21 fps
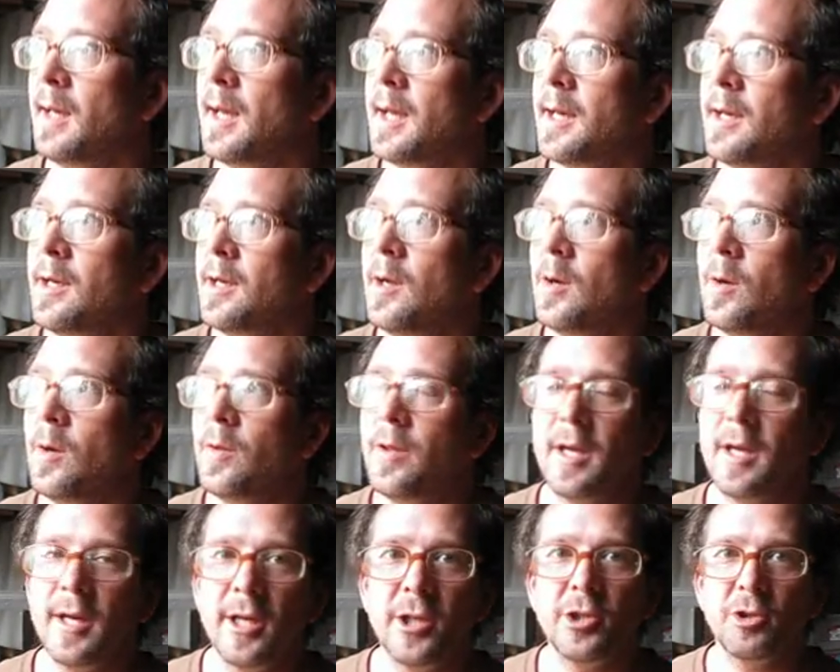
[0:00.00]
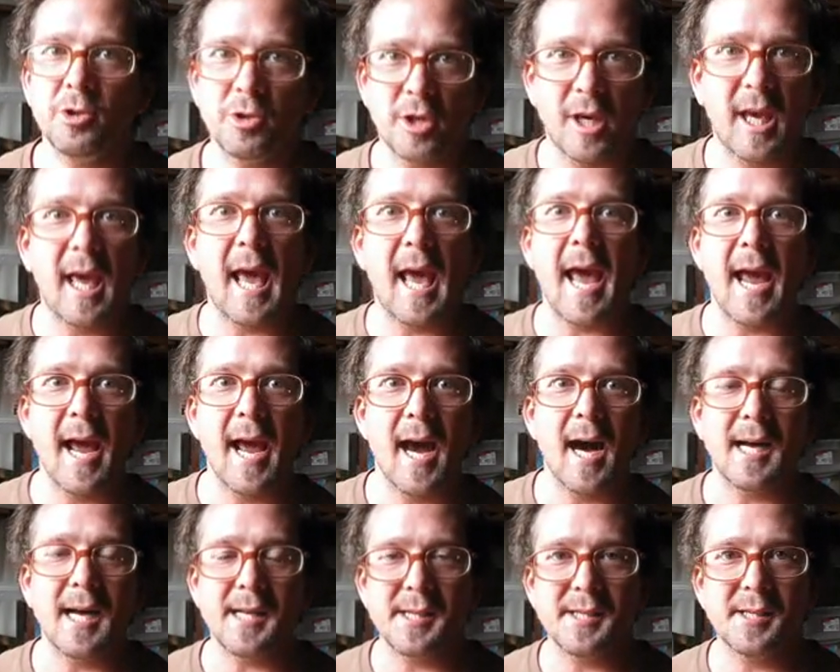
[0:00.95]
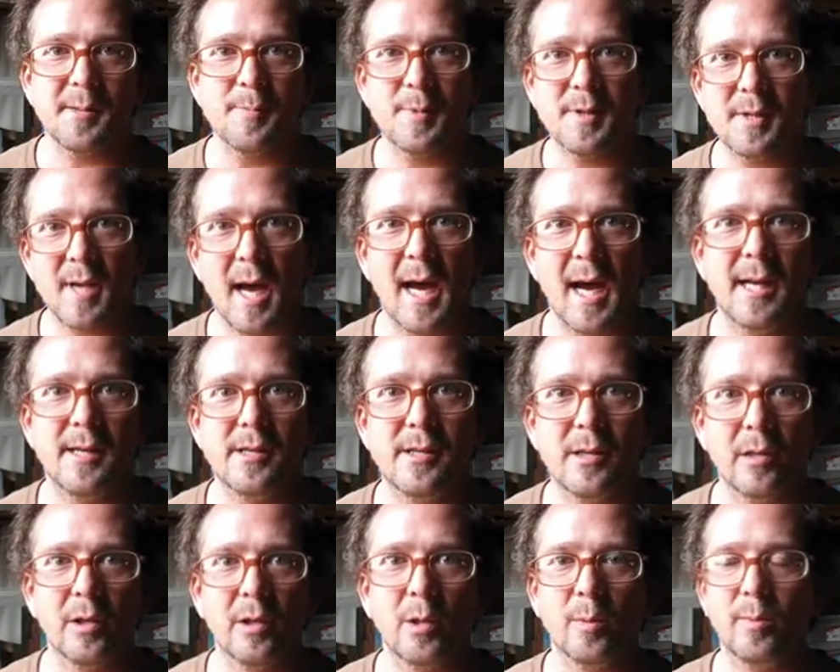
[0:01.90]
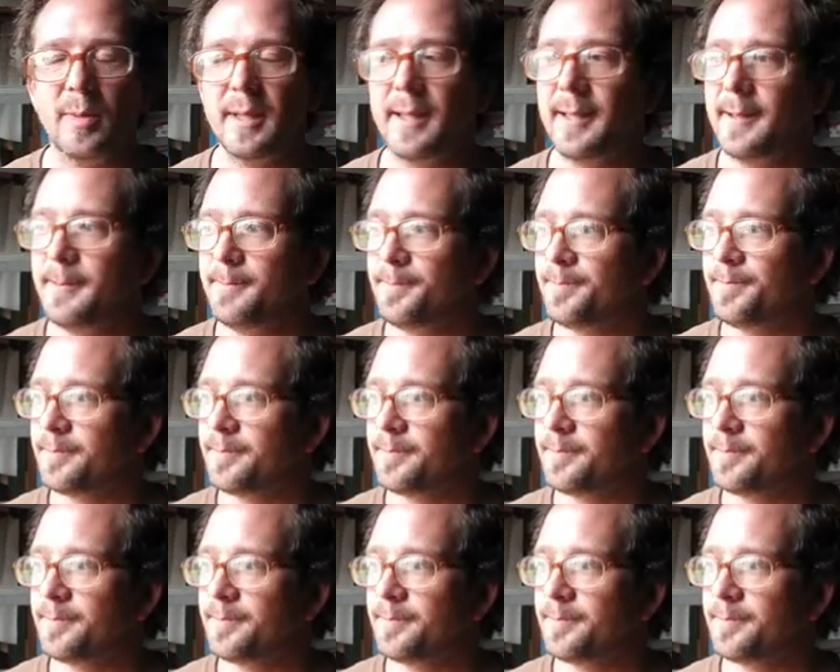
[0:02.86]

and the initial chaos subsides a little bit,